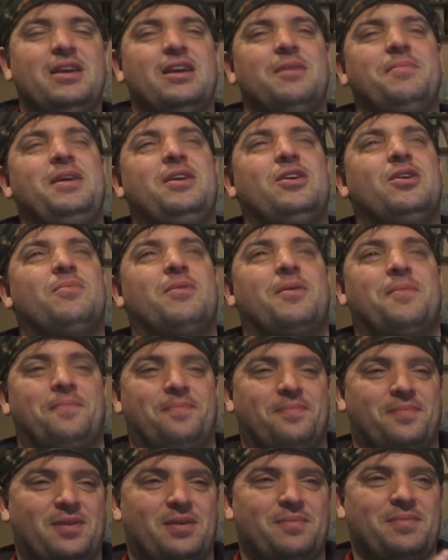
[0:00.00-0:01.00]
come on.
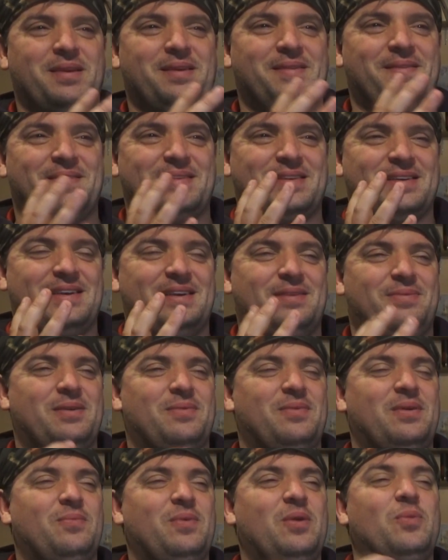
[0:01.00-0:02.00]
I mean,
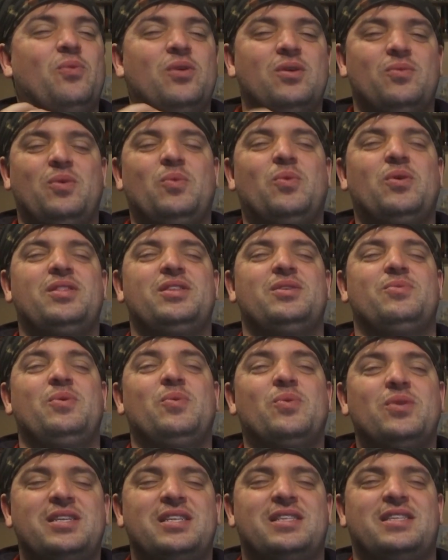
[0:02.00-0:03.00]
we
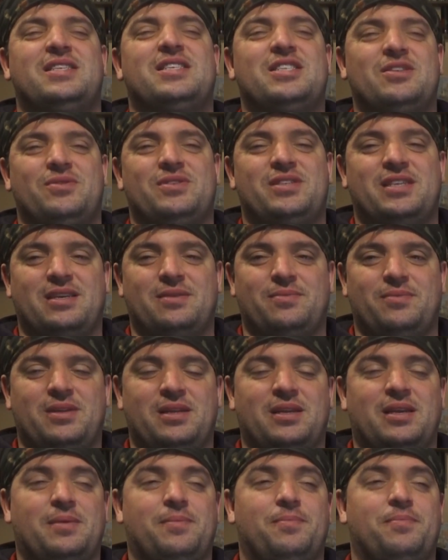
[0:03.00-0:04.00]
wanted this series to
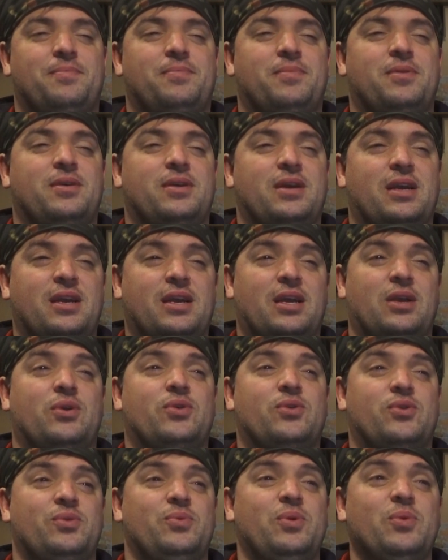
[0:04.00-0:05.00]
get
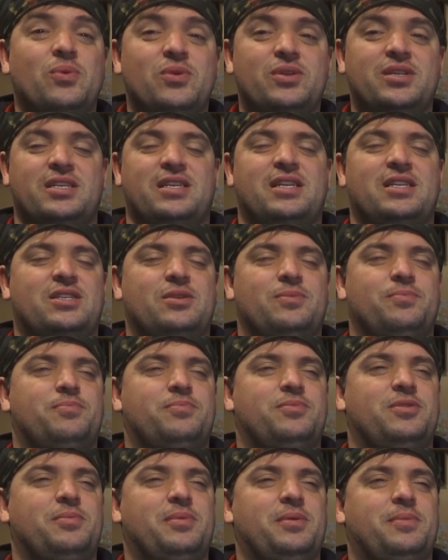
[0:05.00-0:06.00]
good. We wanted it to
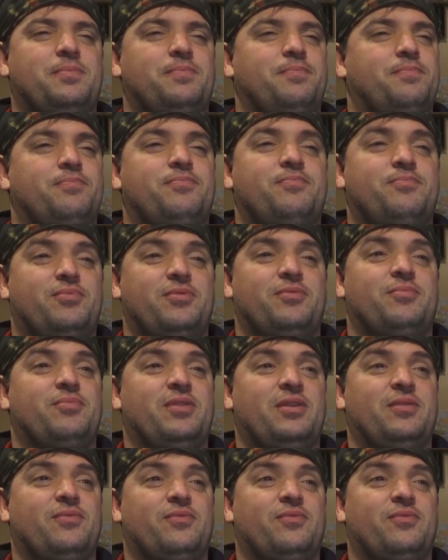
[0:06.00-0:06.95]
be